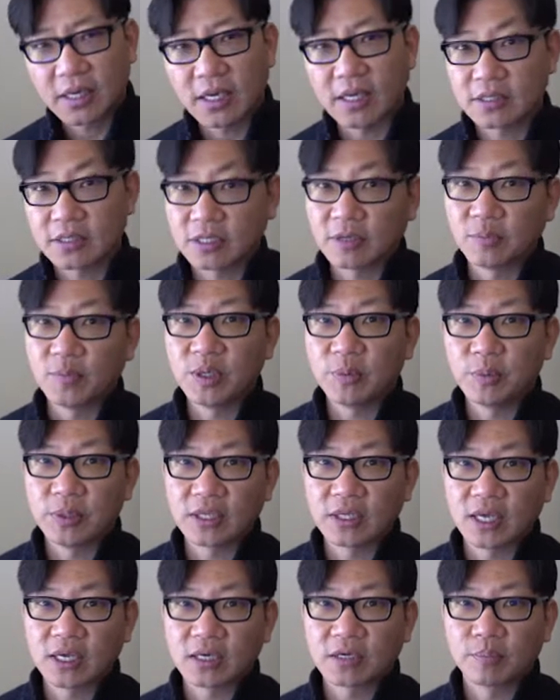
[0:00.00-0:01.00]
It's the
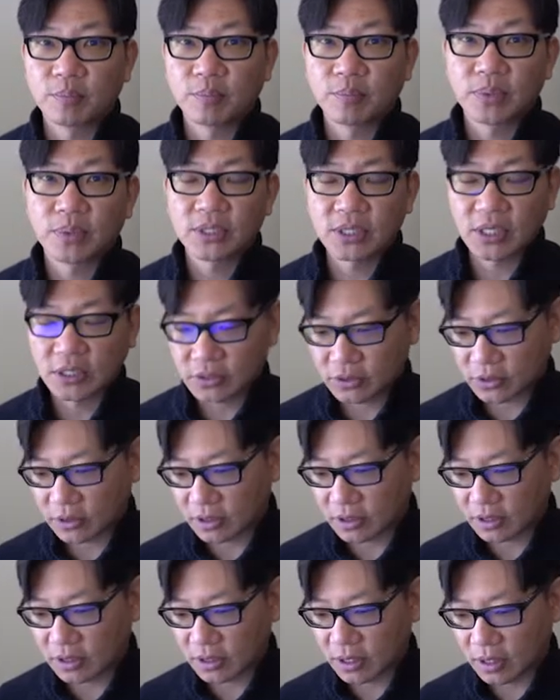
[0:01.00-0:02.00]
beeping that could
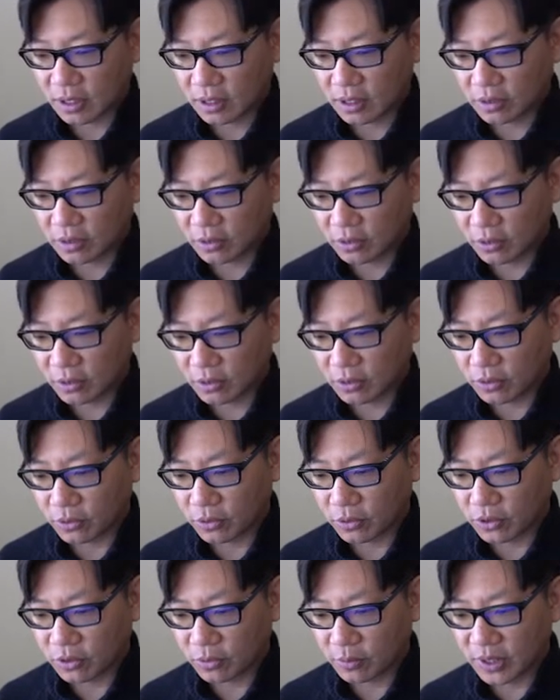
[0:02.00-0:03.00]
potentially
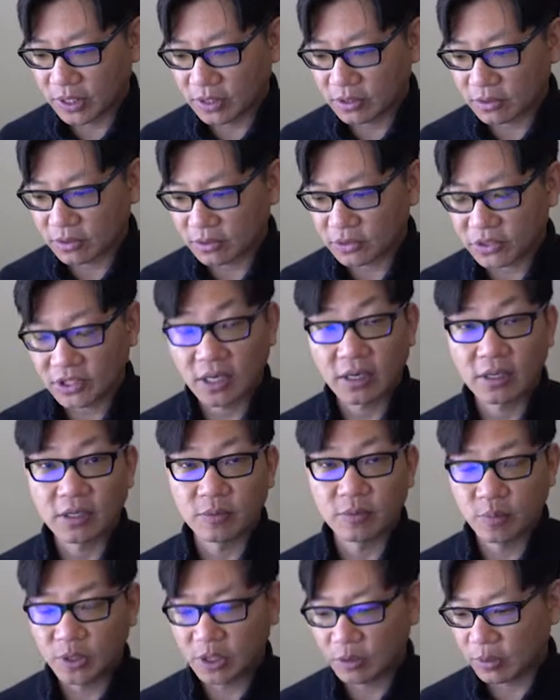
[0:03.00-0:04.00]
annoy you, because it'll
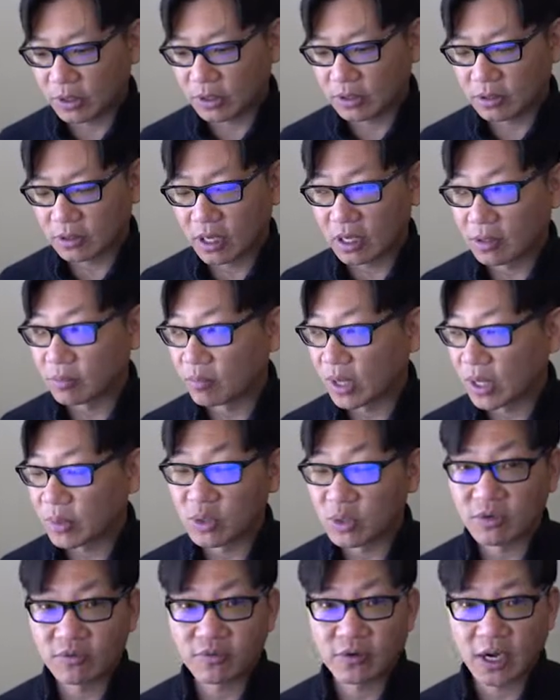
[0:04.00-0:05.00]
suddenly beep and
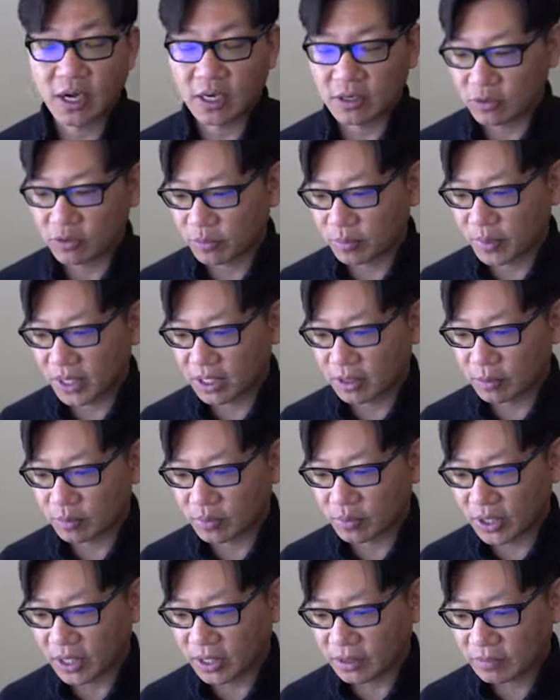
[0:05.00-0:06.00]
maybe you forgot you were baking
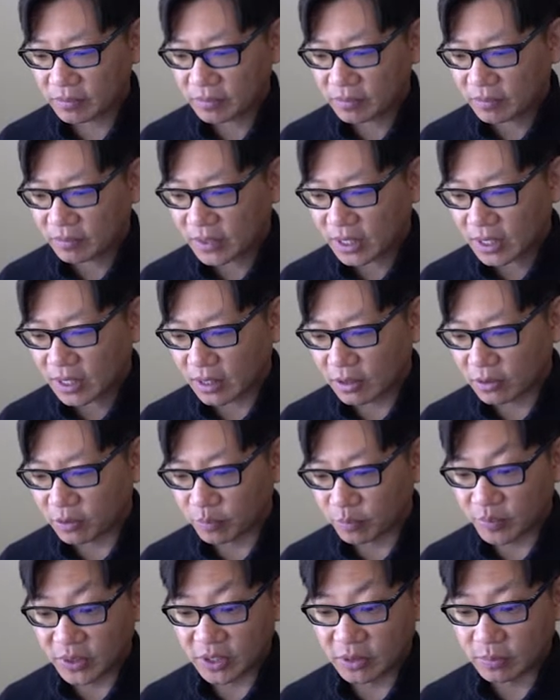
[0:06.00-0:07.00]
bread and
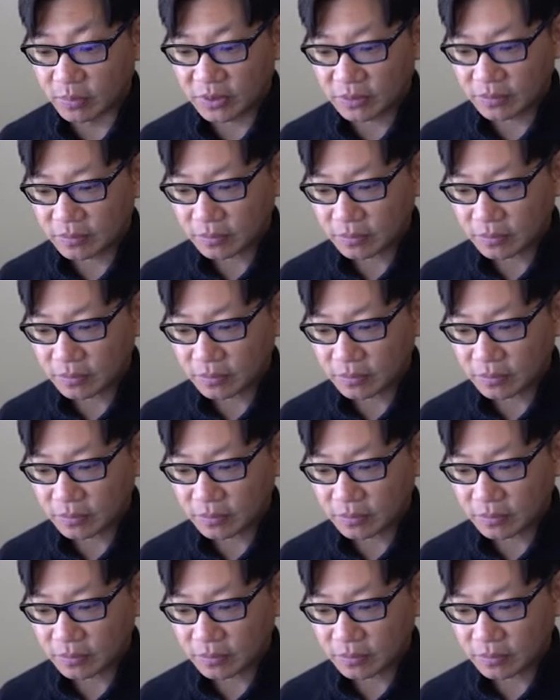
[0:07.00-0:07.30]
it'll beep.